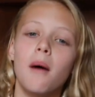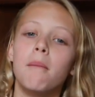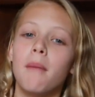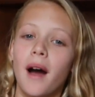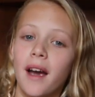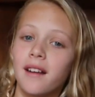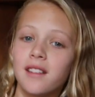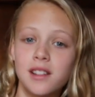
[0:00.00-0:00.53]

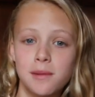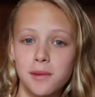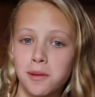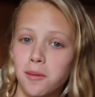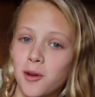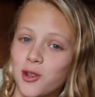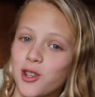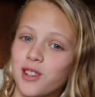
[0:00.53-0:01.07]
My Christmas
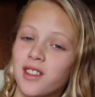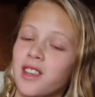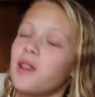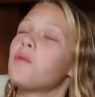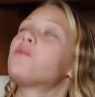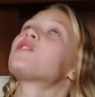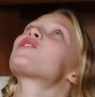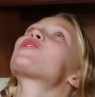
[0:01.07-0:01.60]
personally
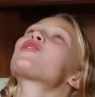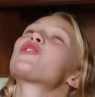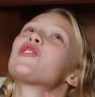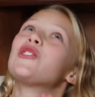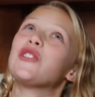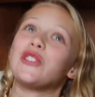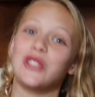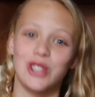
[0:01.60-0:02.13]
was
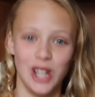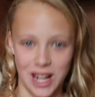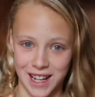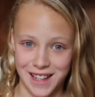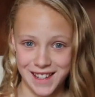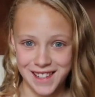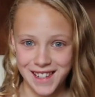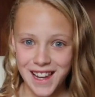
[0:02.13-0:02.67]

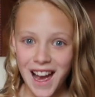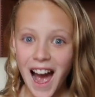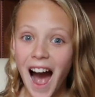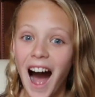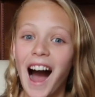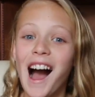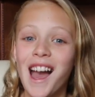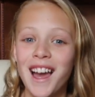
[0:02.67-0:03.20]
great.
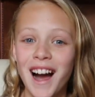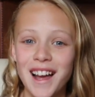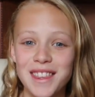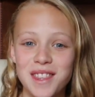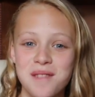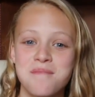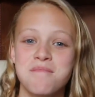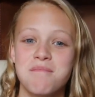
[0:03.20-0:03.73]
I
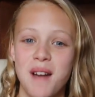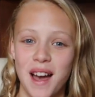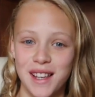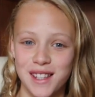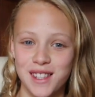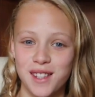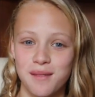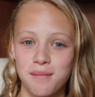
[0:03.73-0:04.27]
got the
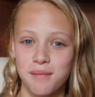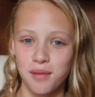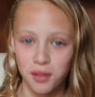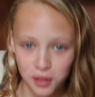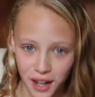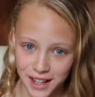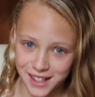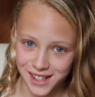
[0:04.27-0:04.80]
best
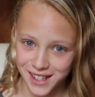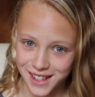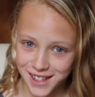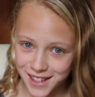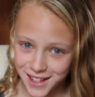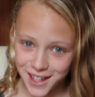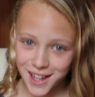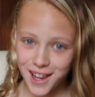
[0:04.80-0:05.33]
present.